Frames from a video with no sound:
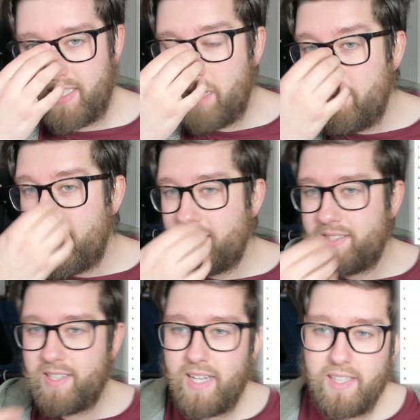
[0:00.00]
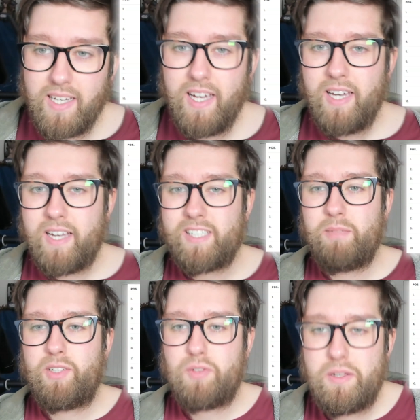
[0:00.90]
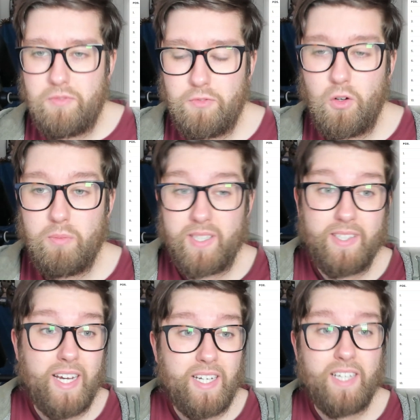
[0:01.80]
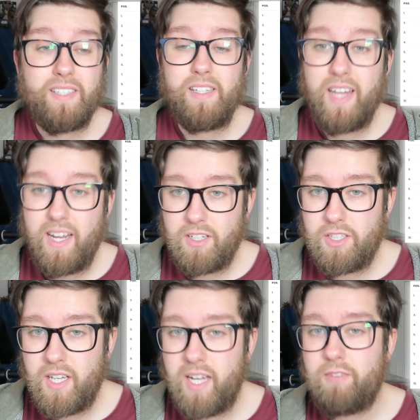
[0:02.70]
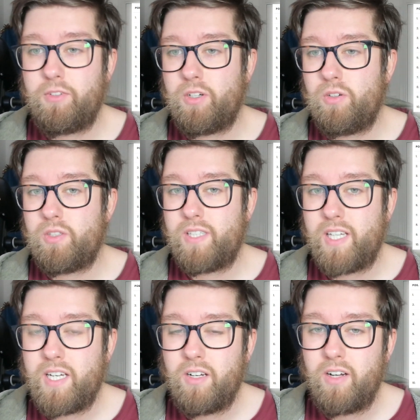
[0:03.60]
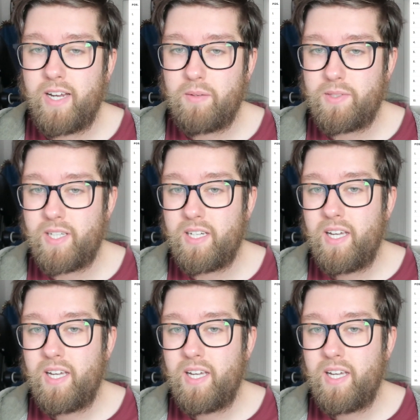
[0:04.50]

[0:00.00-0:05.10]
Kimi Antonelli, he's going to be driving for Mercedes next year, of course, and he got an outing